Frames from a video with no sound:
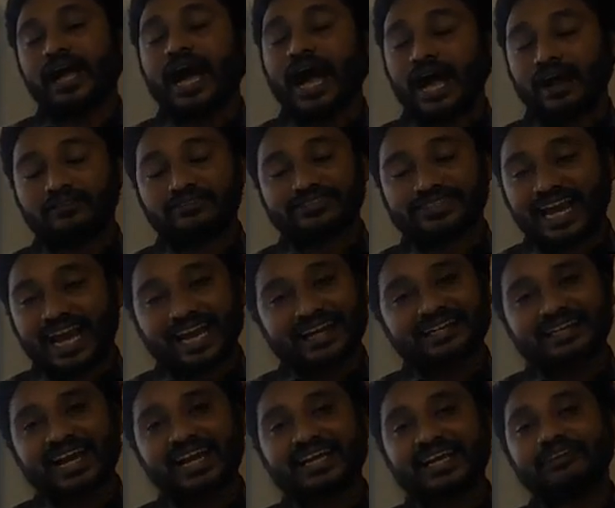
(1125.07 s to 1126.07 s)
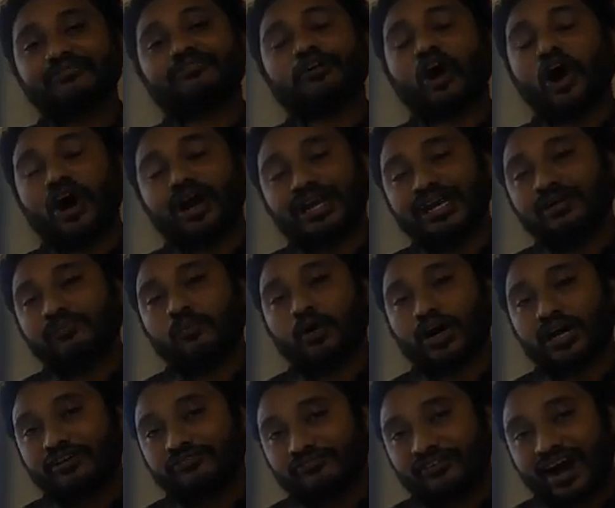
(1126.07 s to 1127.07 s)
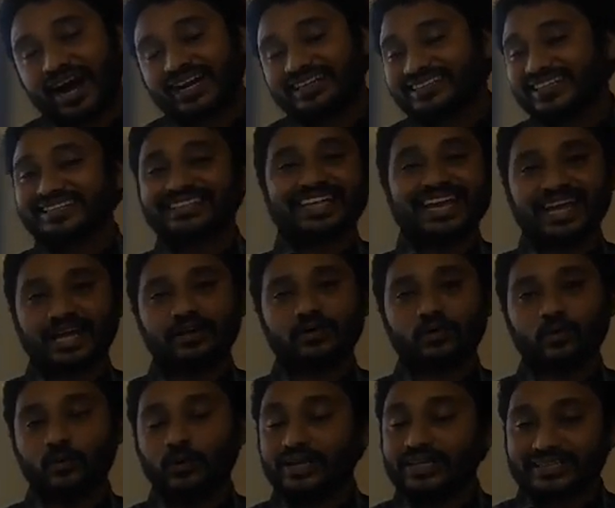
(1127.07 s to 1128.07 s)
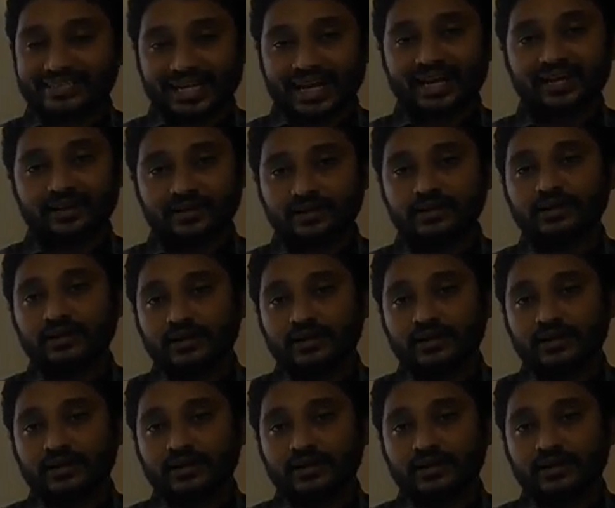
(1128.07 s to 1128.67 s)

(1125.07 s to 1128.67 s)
I've said that if only modifies a thing, we say